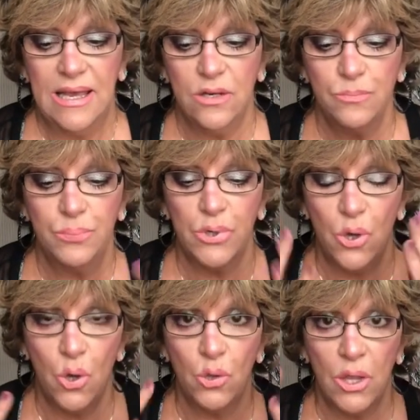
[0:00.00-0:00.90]
I don't put a
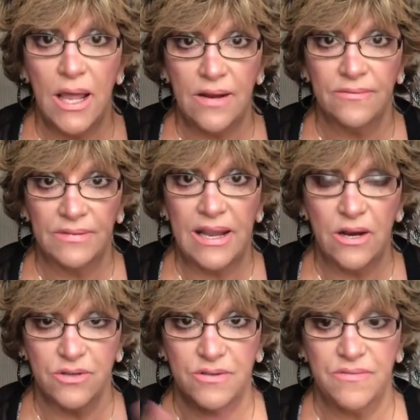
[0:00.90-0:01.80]
whole lot of
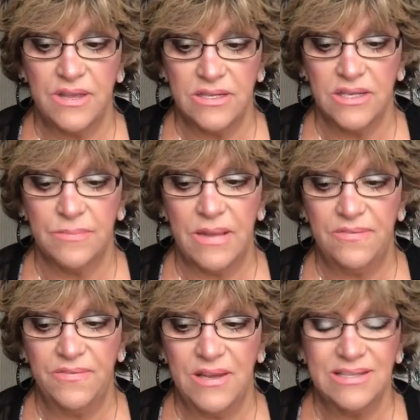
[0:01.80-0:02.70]
layers of things on
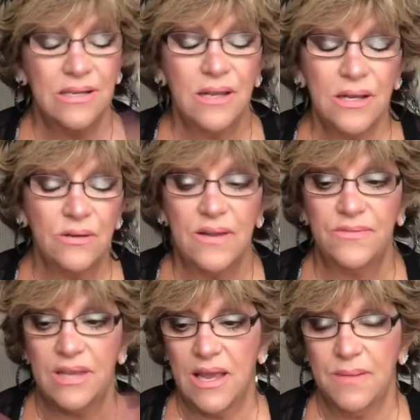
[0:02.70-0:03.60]
my face. I don't
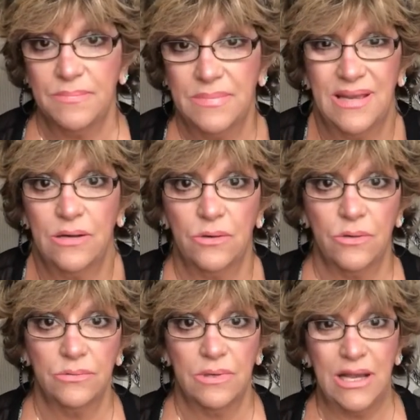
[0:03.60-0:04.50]
have time. I don't
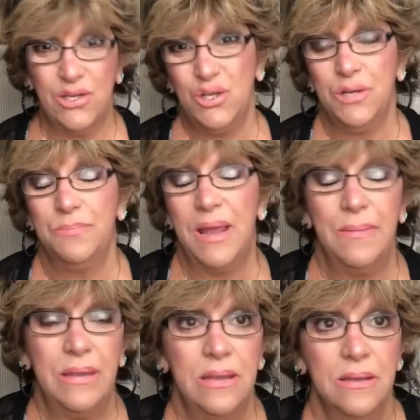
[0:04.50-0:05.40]
know. I should
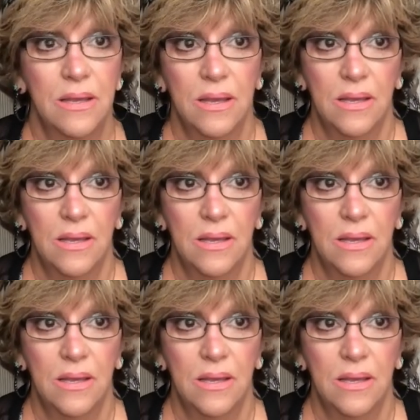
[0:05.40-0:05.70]
maybe,